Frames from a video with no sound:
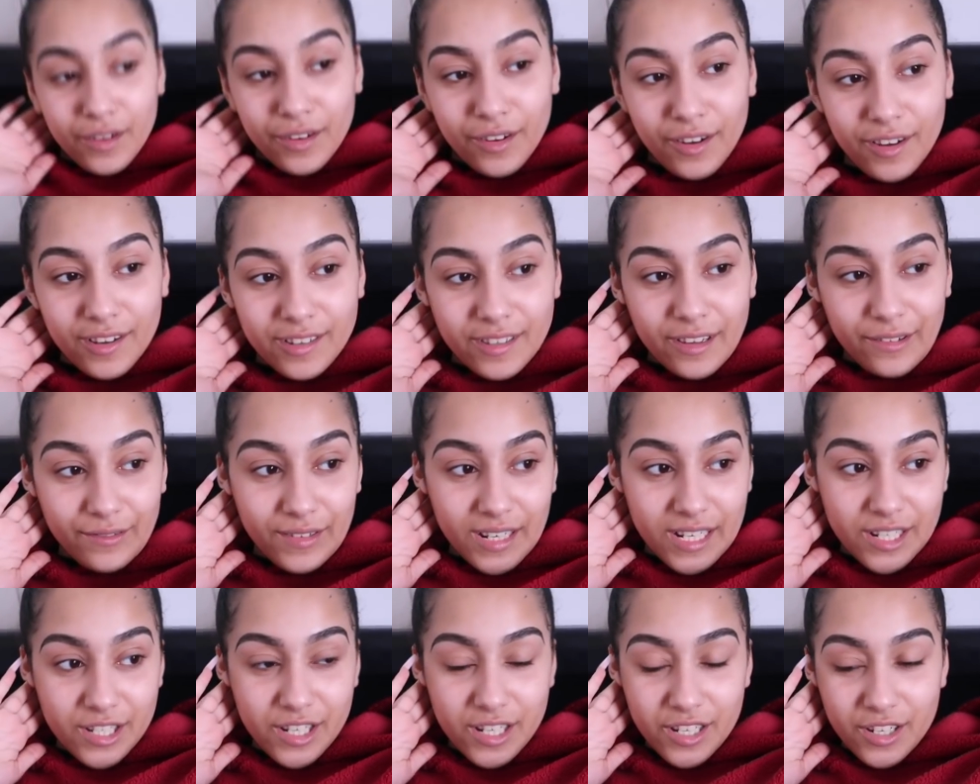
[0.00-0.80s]
So guys, I've
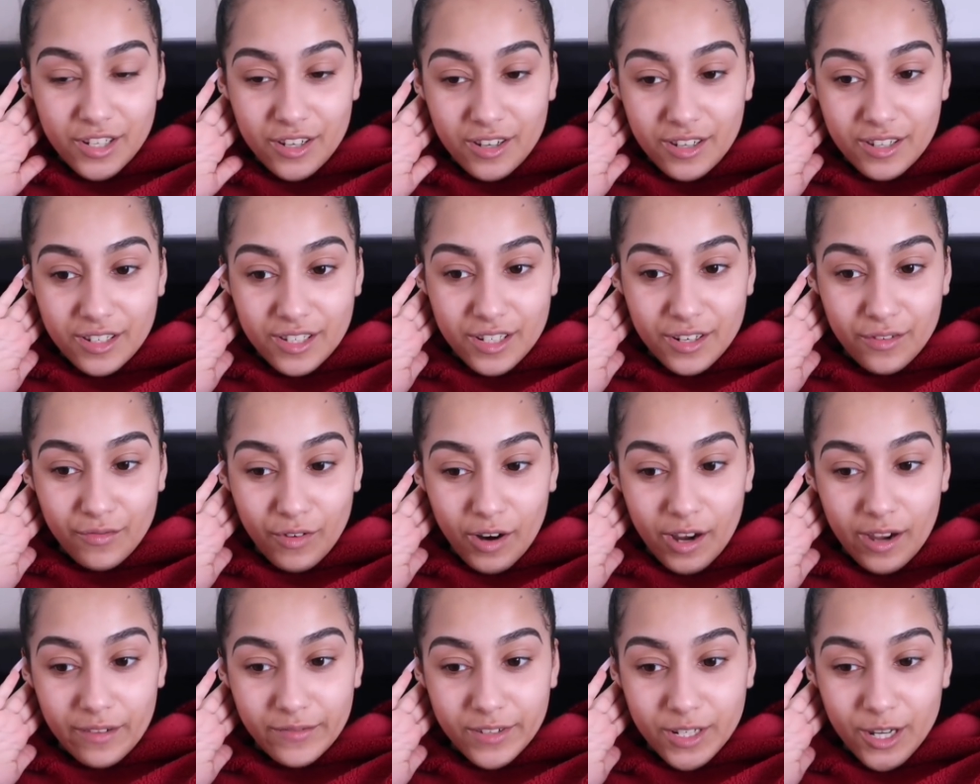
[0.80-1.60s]
literally just
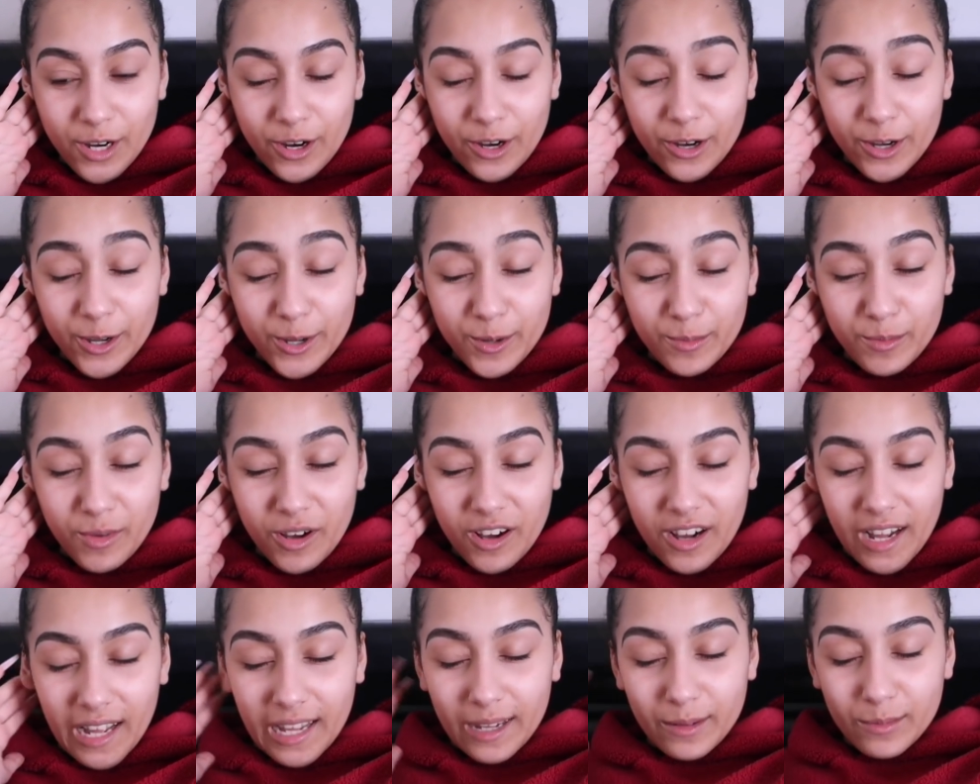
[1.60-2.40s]
arrived home.
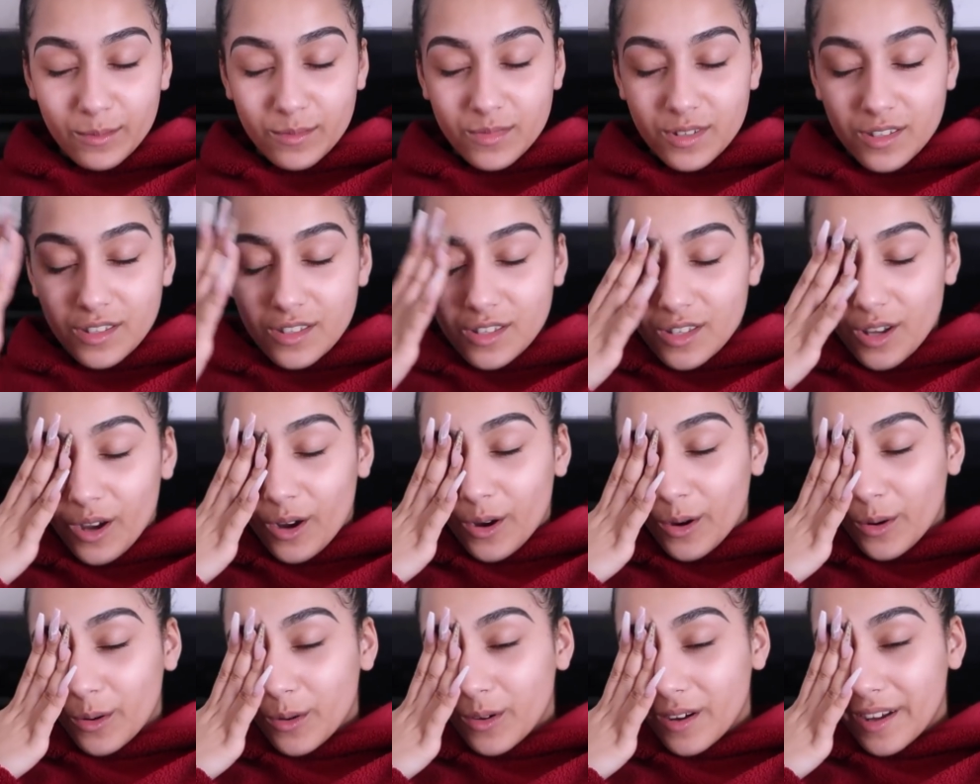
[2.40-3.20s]
I am so
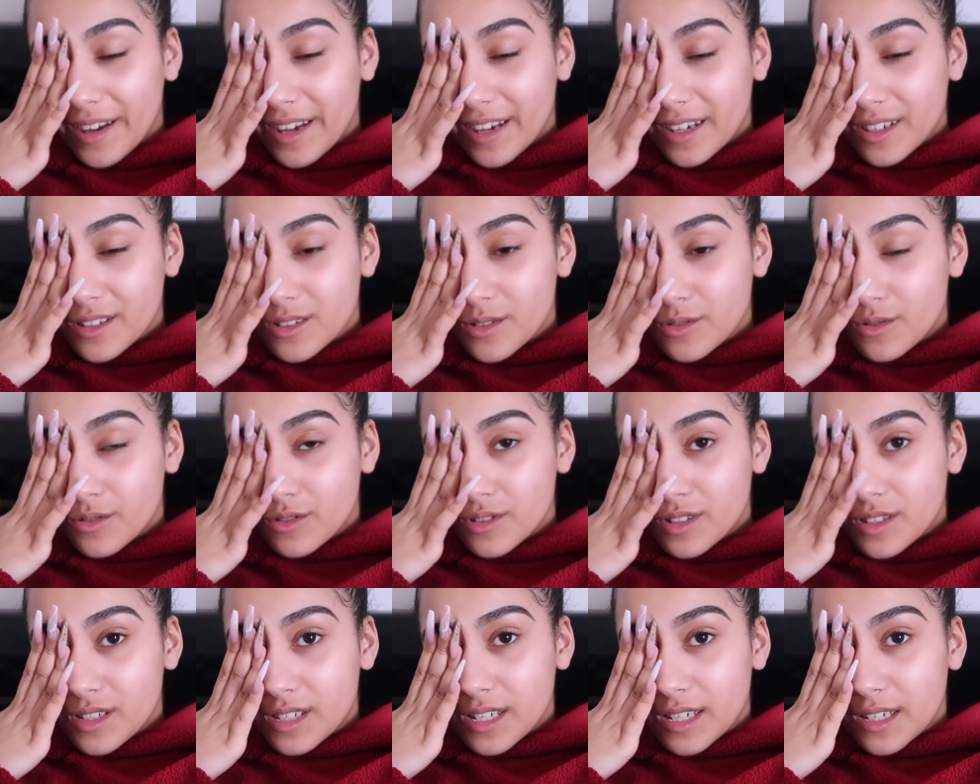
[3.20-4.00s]

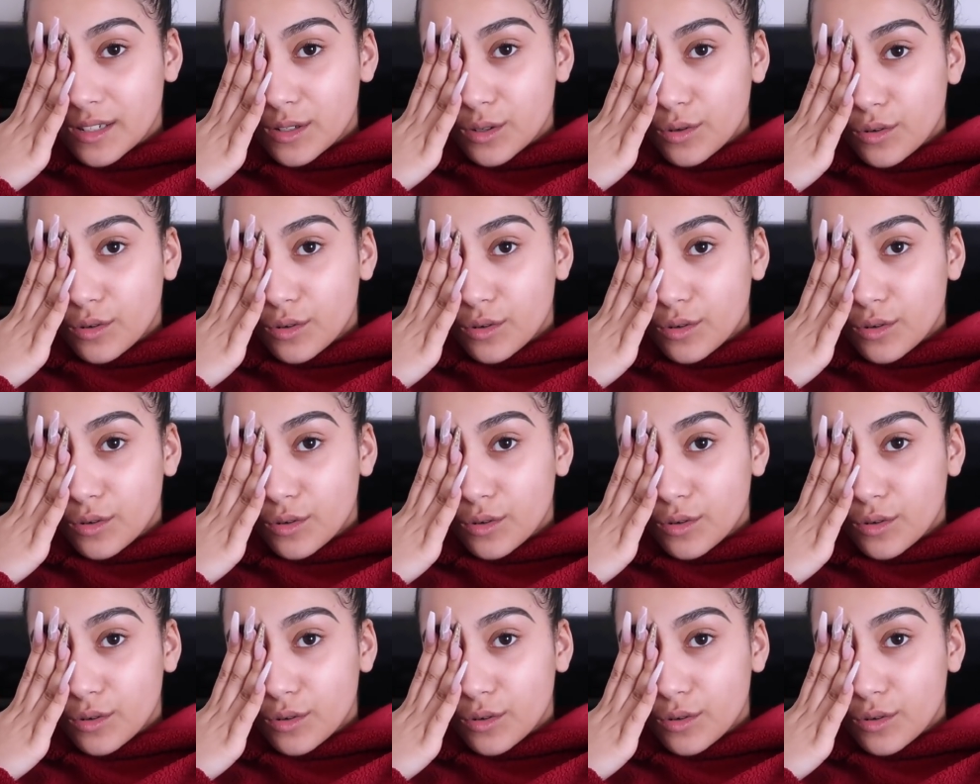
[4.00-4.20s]
exhausted.